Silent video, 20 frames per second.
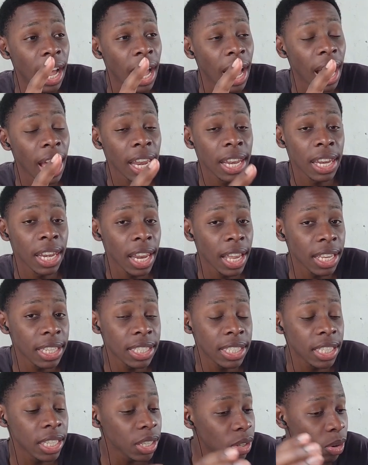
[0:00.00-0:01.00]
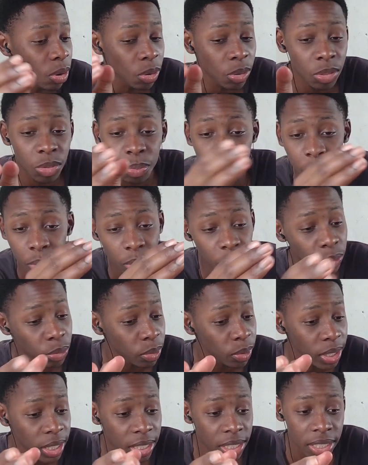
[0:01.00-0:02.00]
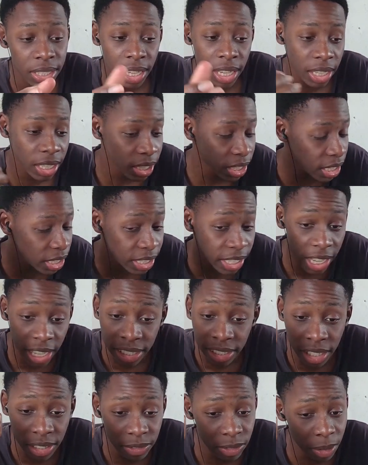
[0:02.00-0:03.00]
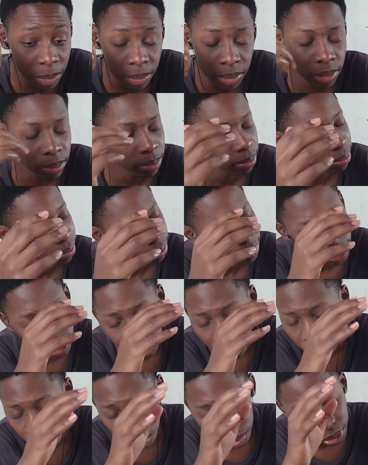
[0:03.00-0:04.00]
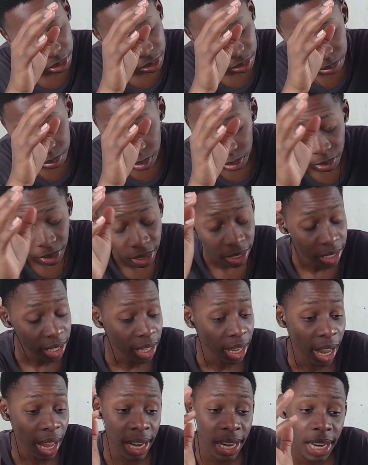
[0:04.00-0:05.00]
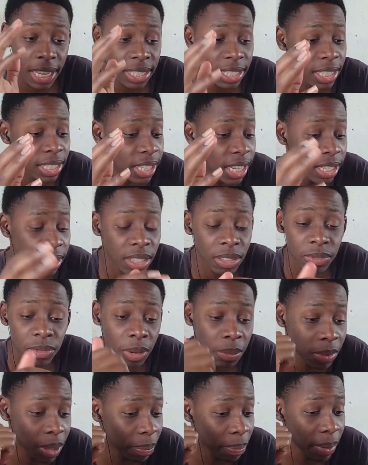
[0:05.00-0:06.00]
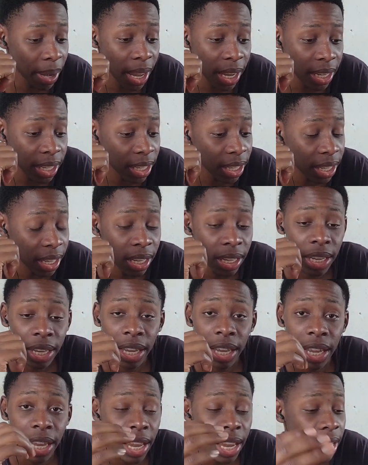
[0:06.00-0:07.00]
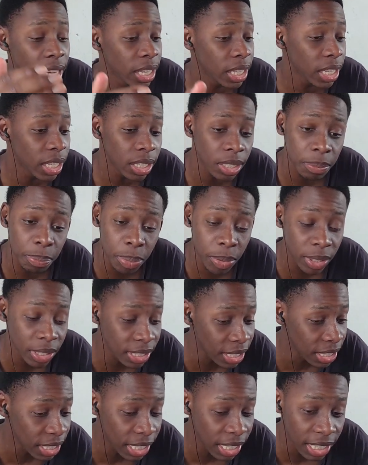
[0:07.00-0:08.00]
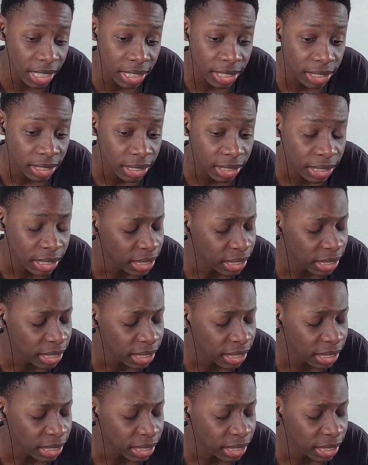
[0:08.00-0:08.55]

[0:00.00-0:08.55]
Unless he goes both ways, he takes it from. This is weird, bro. Unless he takes it from the back and he puts it in.